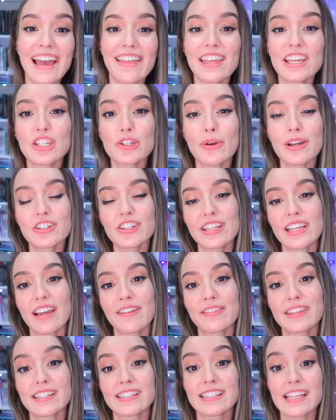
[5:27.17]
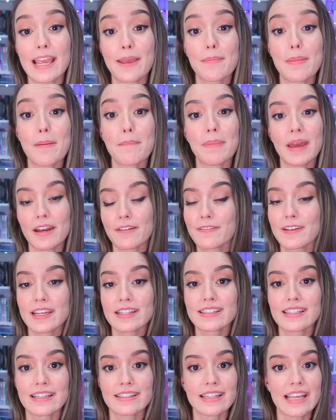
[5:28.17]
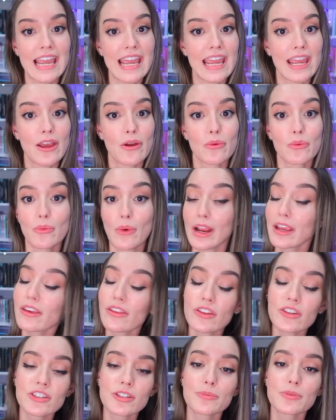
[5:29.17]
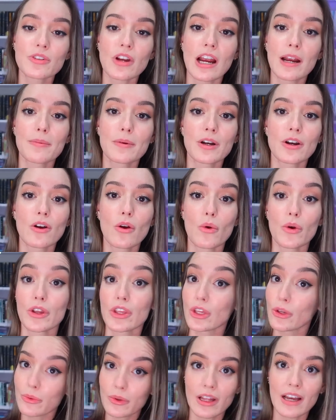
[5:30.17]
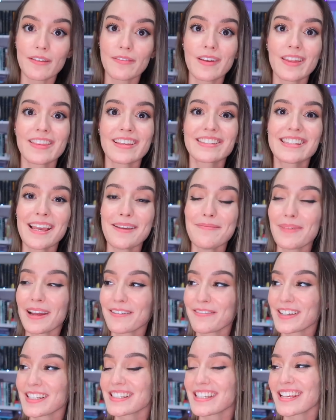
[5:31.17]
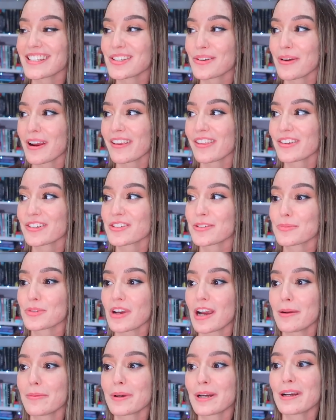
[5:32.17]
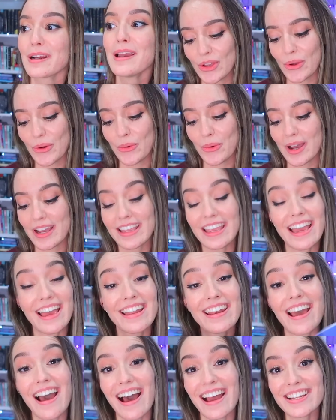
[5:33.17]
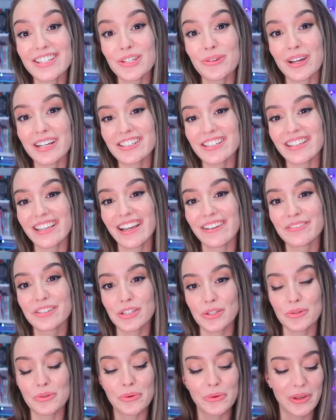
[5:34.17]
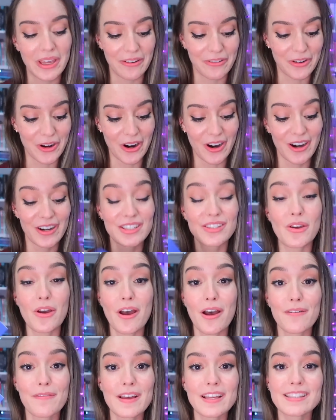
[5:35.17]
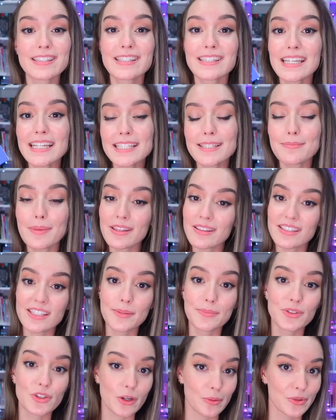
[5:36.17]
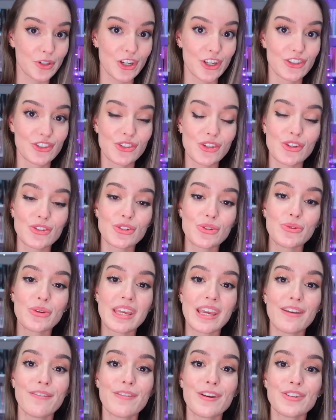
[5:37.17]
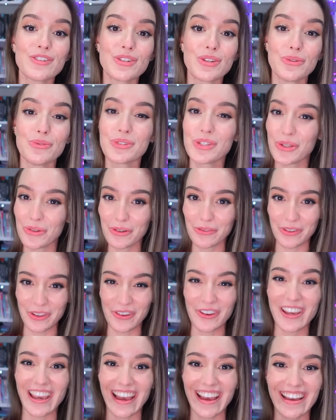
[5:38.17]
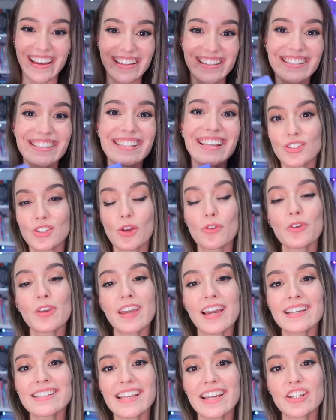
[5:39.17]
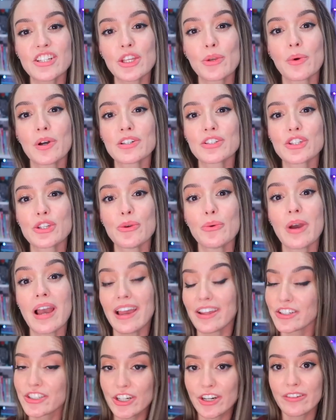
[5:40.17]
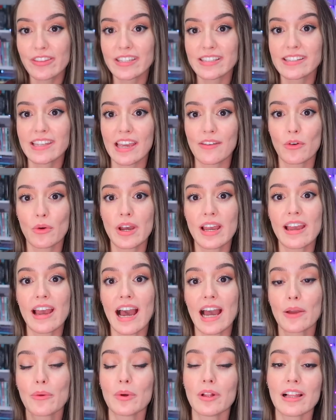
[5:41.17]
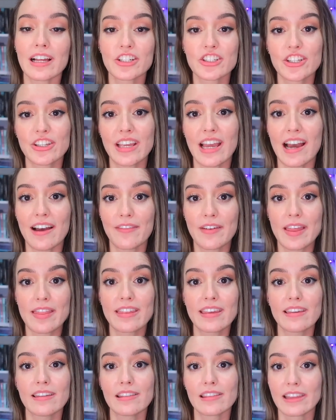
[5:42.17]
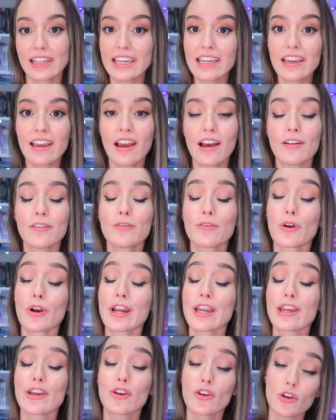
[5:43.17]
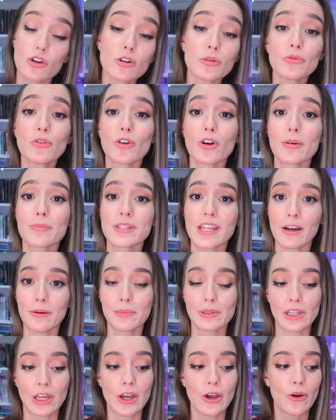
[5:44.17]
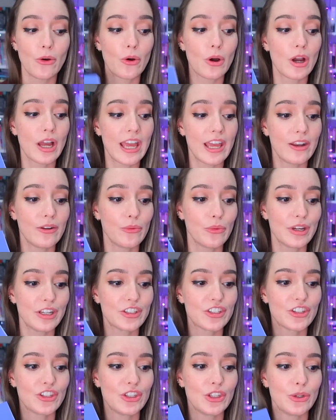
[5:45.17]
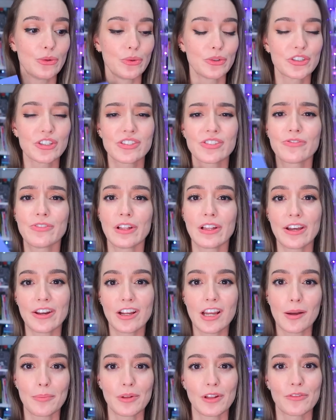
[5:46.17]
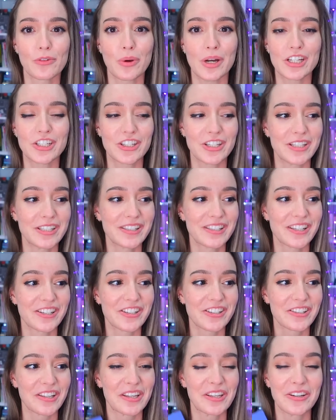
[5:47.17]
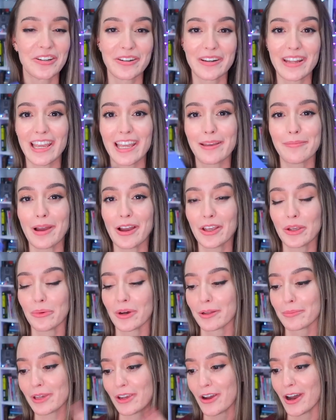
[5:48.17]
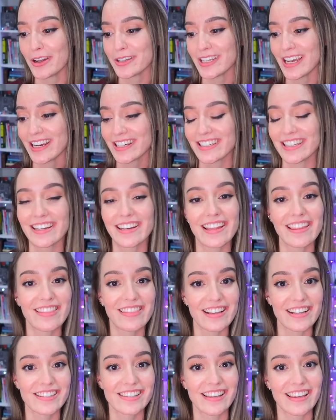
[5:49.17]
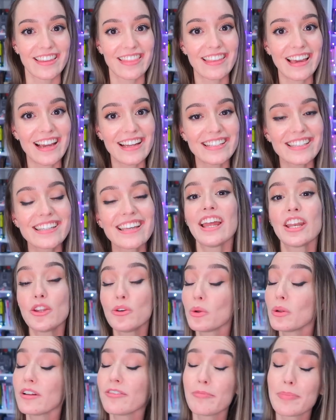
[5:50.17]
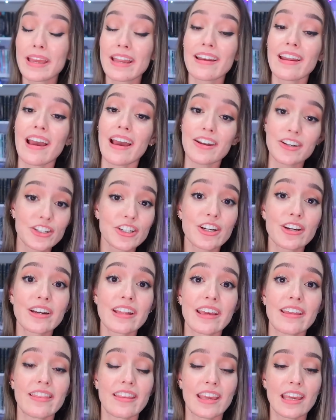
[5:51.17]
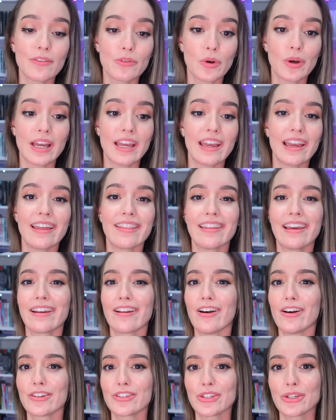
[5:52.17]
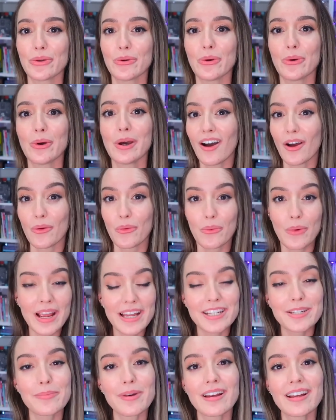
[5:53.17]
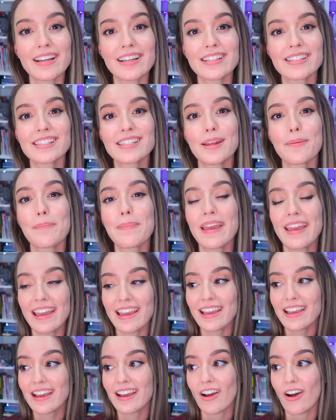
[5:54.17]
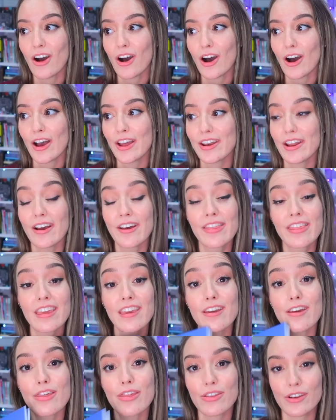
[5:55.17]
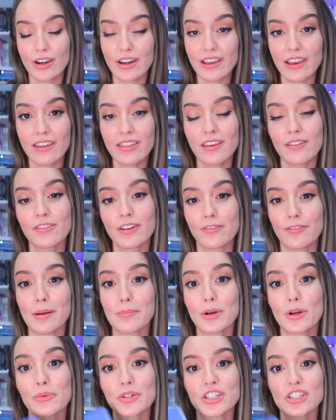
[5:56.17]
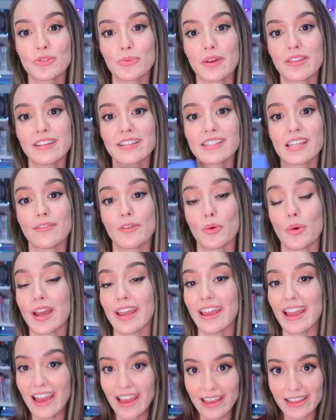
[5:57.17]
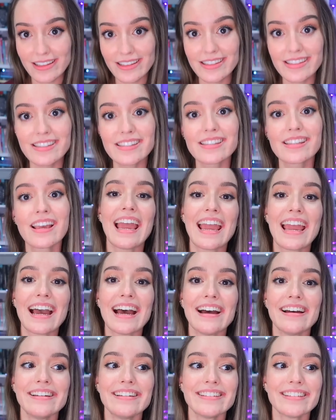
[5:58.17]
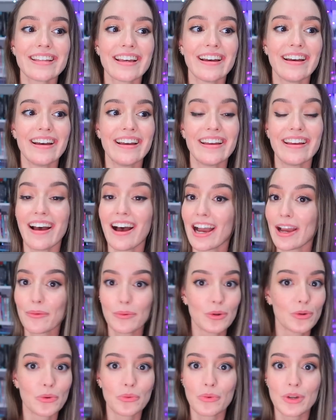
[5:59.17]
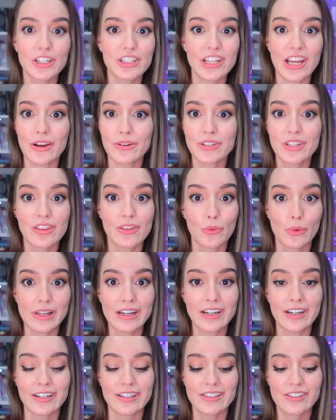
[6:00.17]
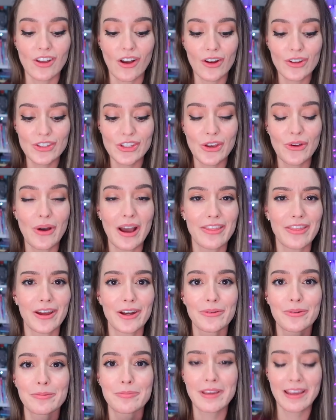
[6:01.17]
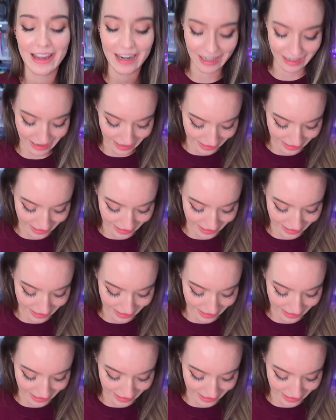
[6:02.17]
And they do actually have the same benefits as a regular subscriber, or you will have the same benefits as a regular subscriber. So again, I do actually have two gift cards of 6 month subscriptions to give to two of you guys. So if you guys actually want to enter this giveaway, I will actually have the link for a Google form down below in which you will just fill out a couple of questions, such as like your name, how you want to be contacted, and things like that. And you will have been entered in the giveaway, and then I'll do a randomized pick on the 30th of November, which is when this giveaway ends, and I will reach out to the winners. Also, I thought it would be kind of